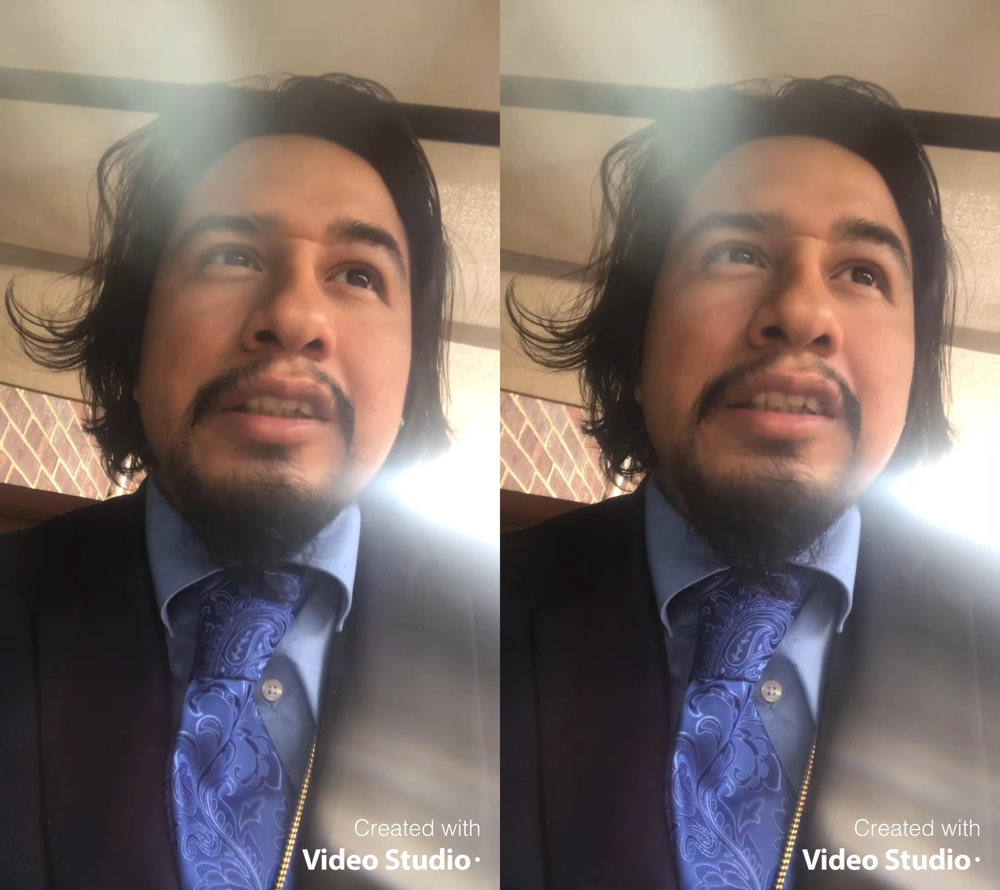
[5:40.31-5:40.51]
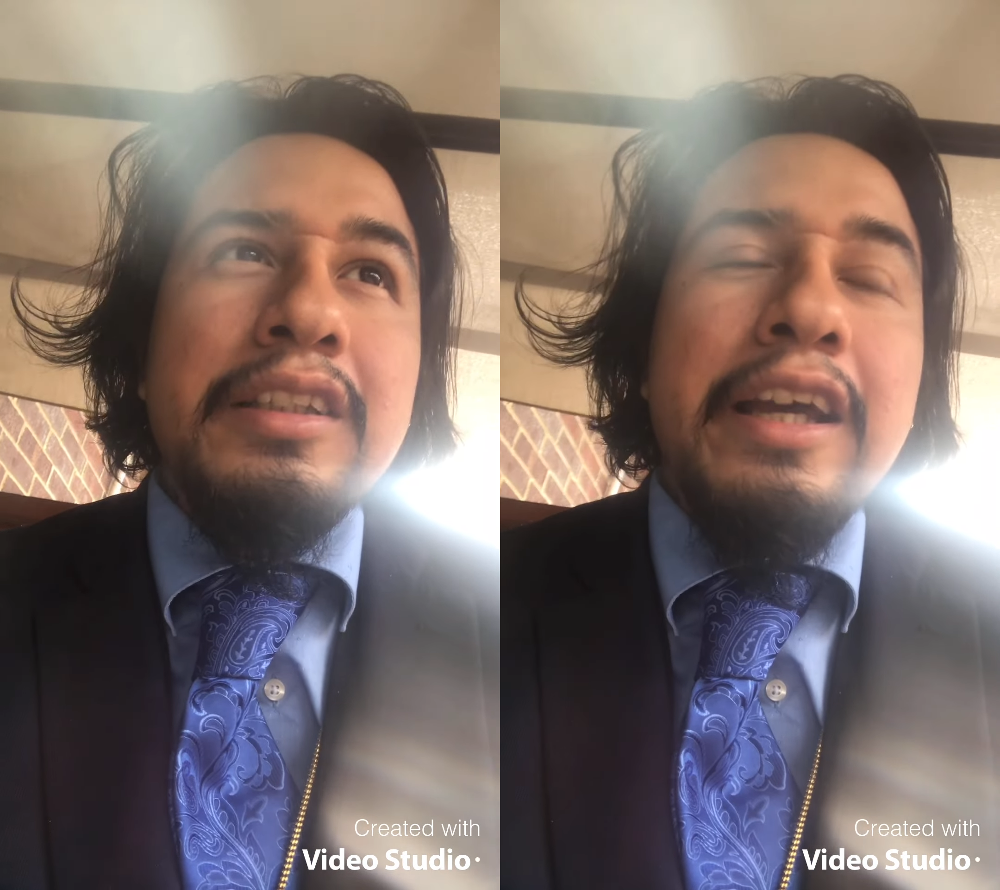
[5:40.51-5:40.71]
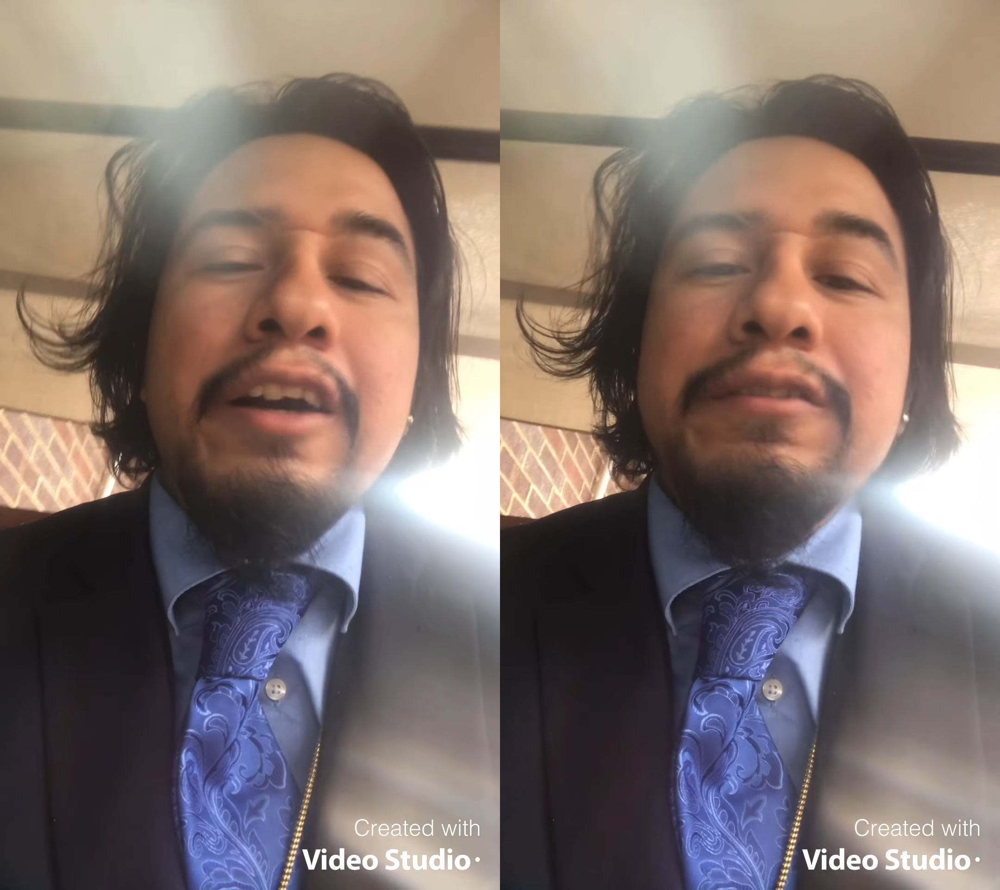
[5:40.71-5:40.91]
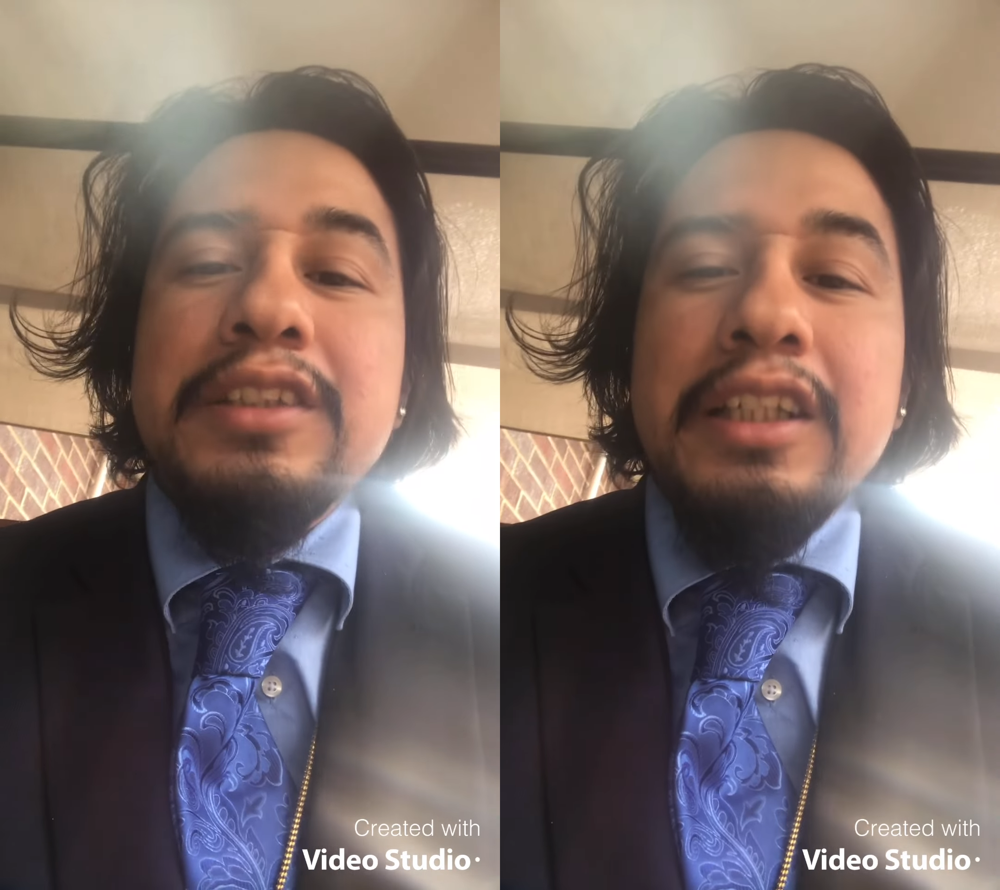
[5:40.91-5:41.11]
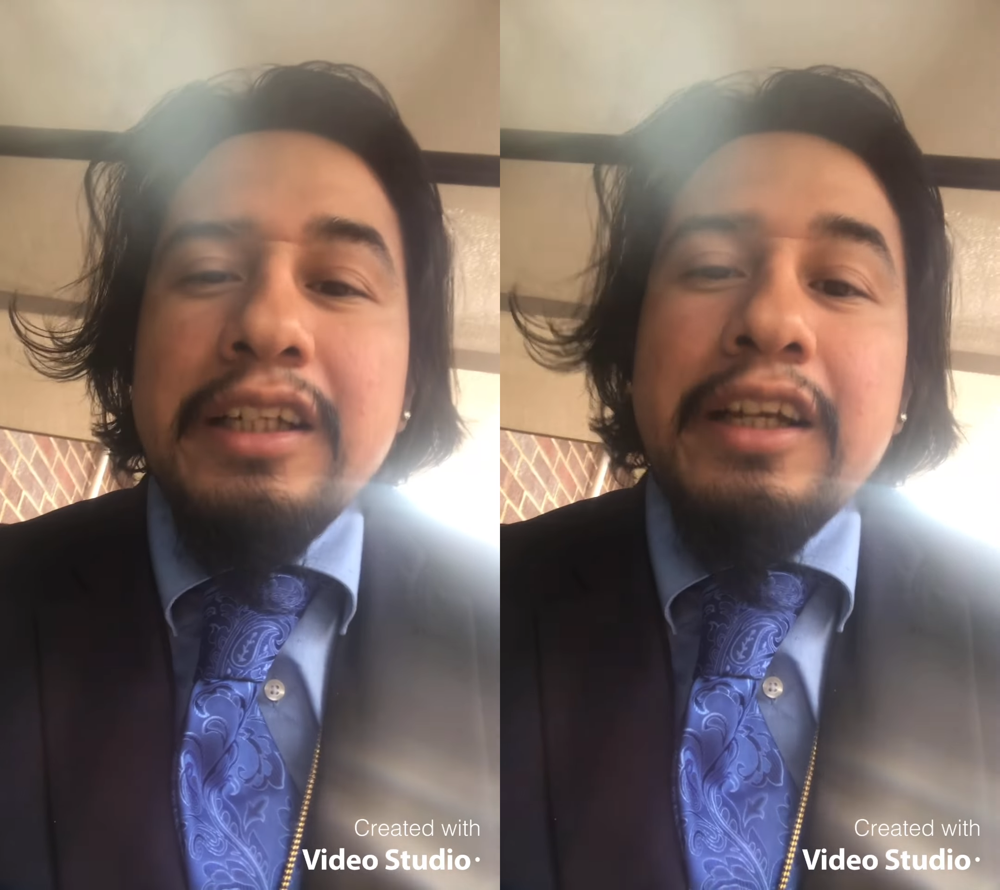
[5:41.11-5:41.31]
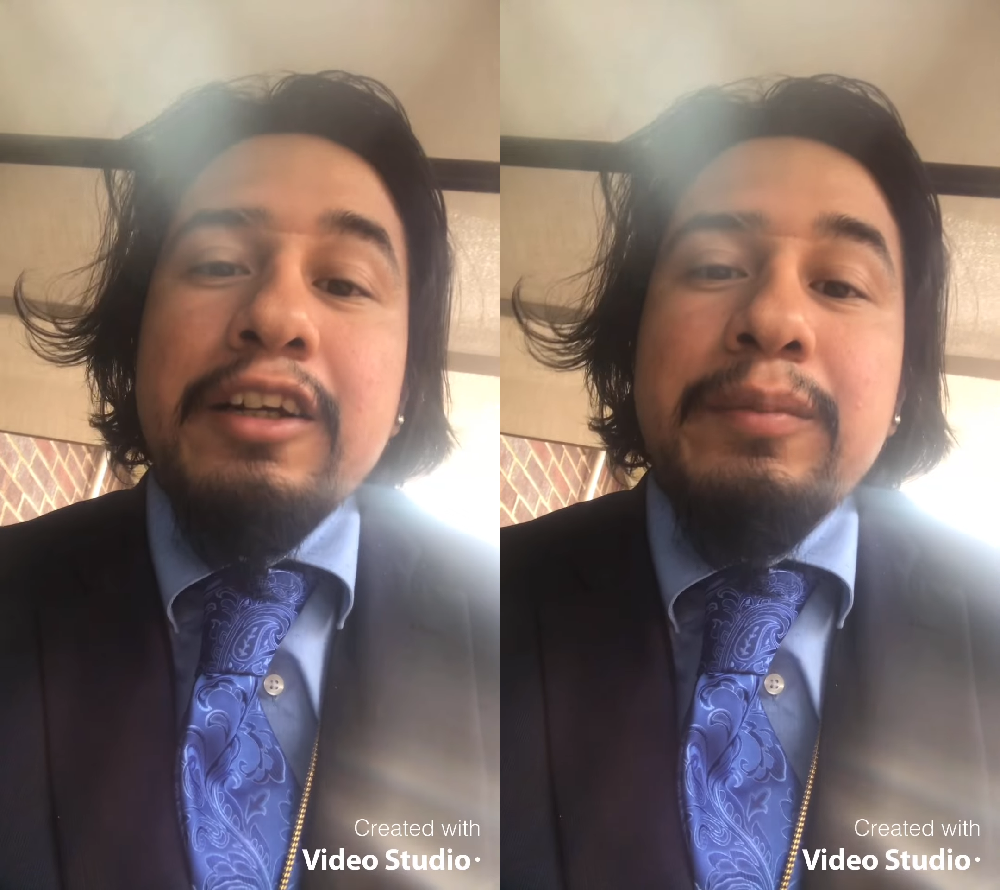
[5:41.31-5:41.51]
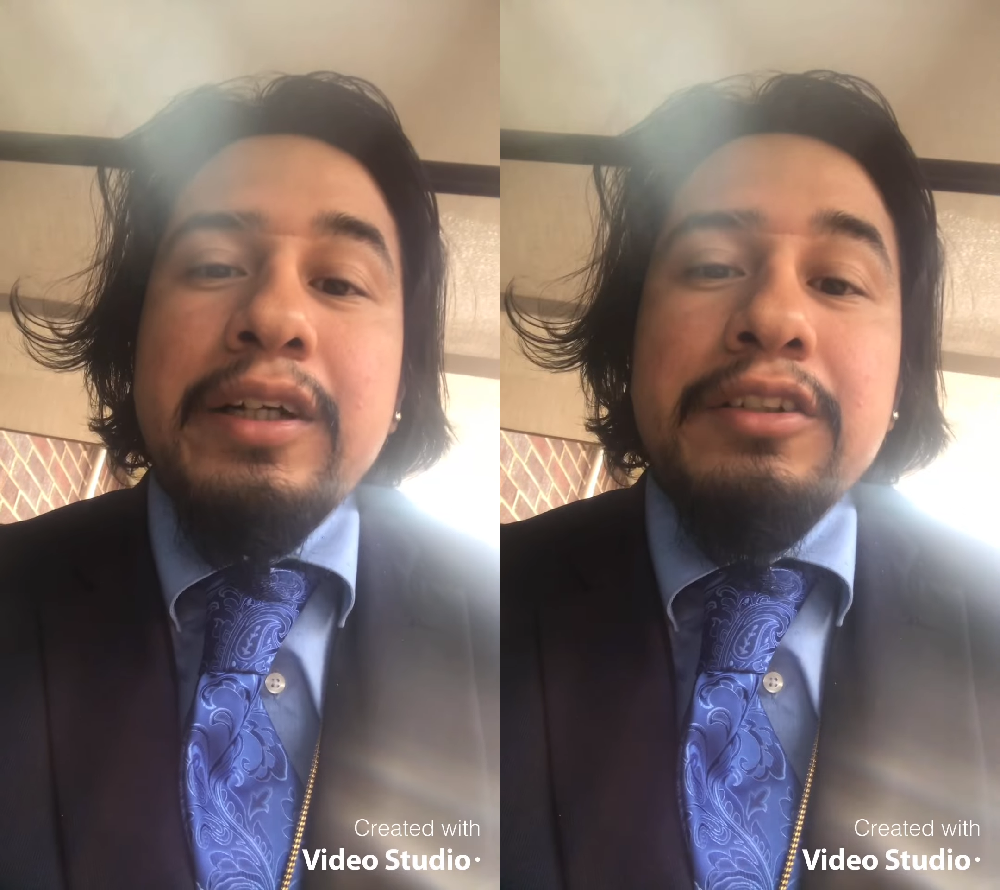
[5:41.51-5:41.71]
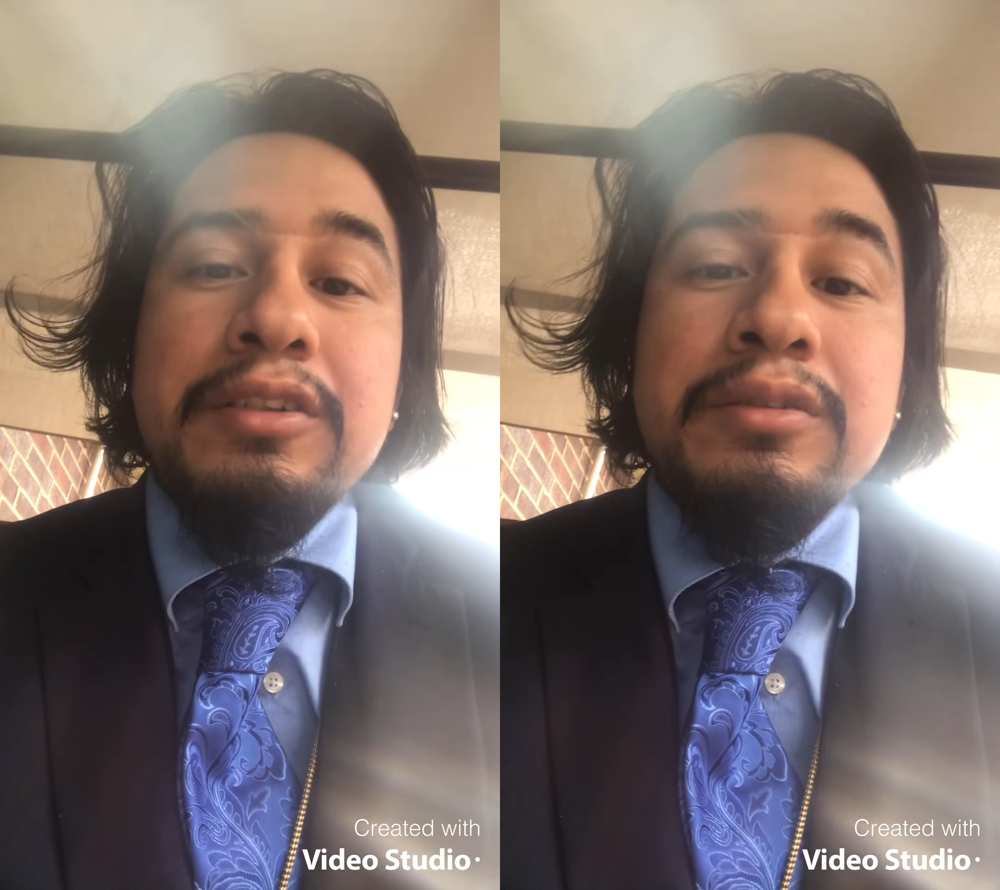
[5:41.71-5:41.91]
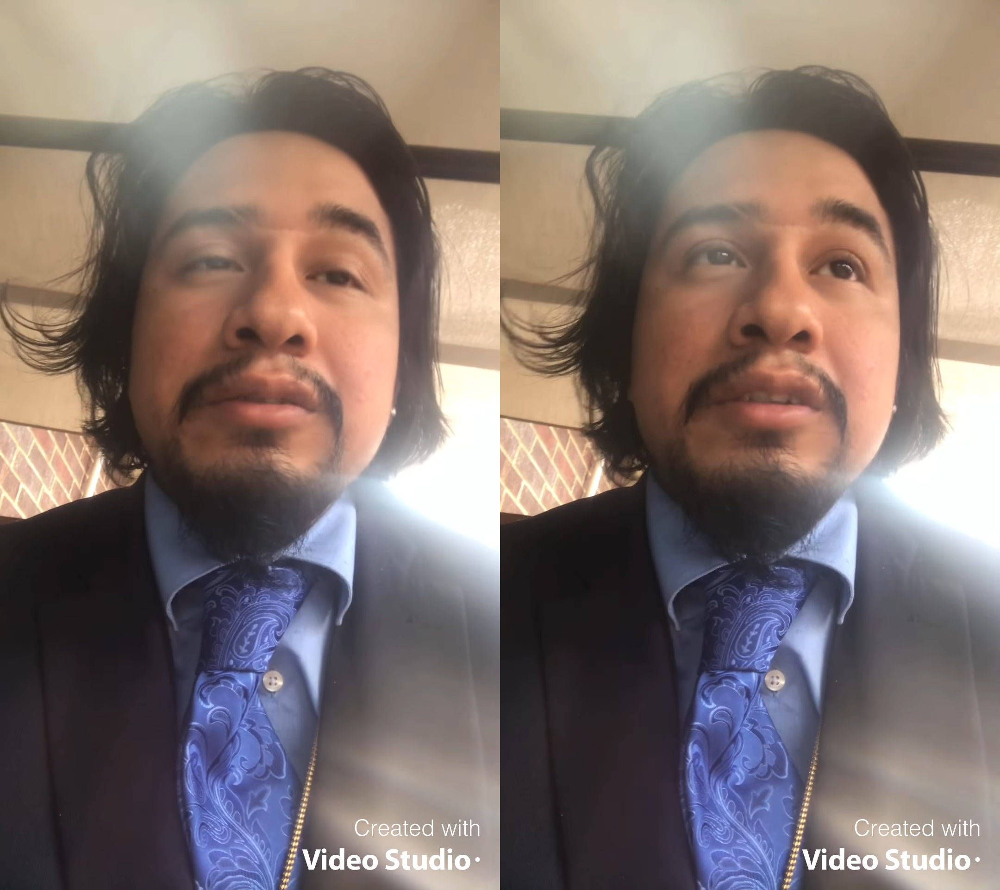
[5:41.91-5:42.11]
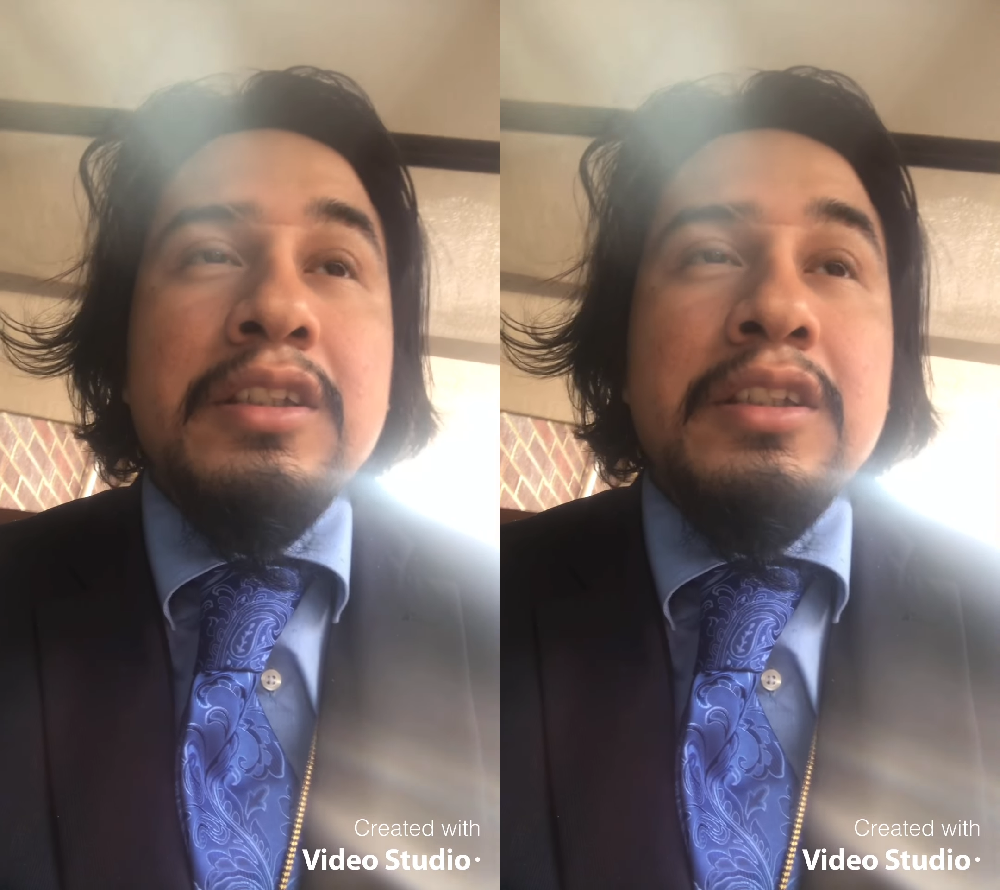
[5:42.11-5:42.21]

they, they obviously care about you.